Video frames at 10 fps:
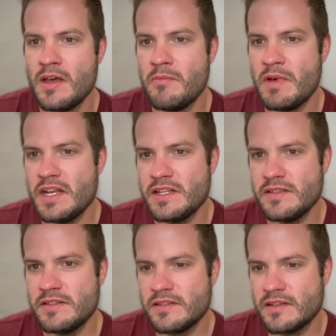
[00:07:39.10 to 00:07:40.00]

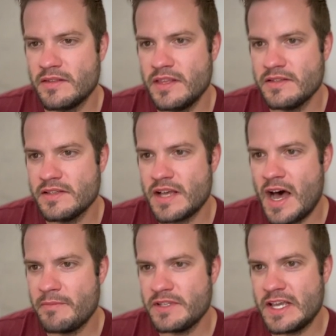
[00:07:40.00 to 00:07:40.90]
Pages, this is
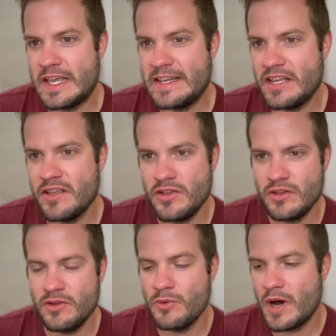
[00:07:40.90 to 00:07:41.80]
opt-in
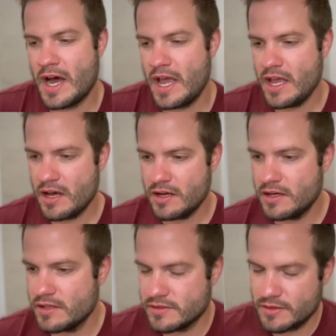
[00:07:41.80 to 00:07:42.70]
UI.
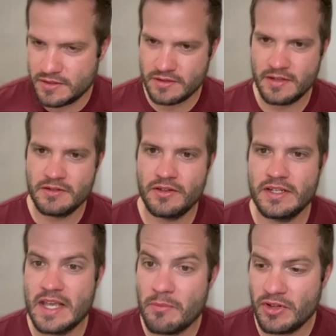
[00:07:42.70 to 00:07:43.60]
Uh, so it's essentially
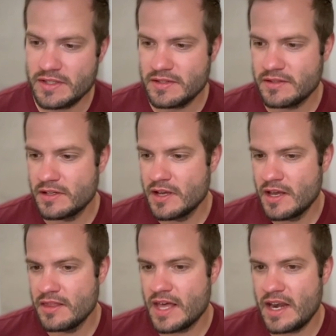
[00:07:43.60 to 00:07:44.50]
templates
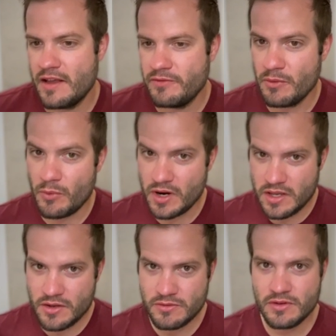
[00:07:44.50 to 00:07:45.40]
that if you want to
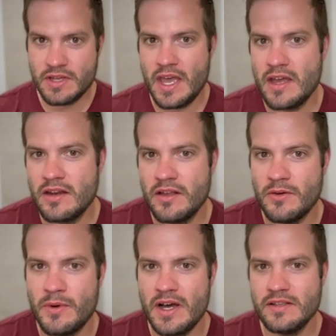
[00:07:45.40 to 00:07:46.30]
use, you can.
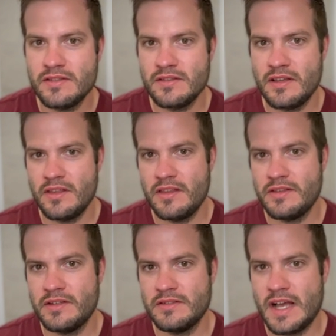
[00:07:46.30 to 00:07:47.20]
Otherwise, the,
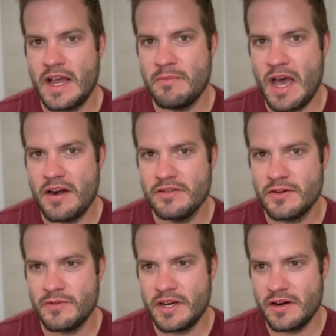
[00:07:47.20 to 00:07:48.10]
the design patterns
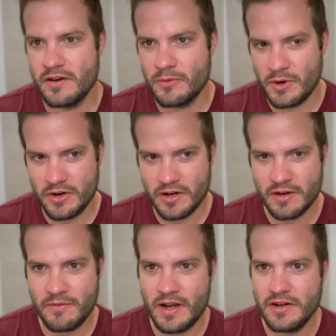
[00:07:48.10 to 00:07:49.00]
over here where you're going
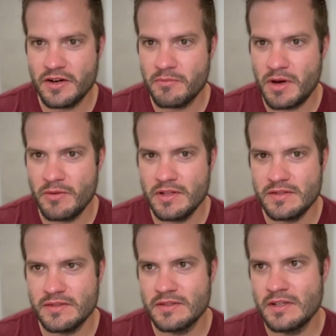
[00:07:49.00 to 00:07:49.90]
to find your components.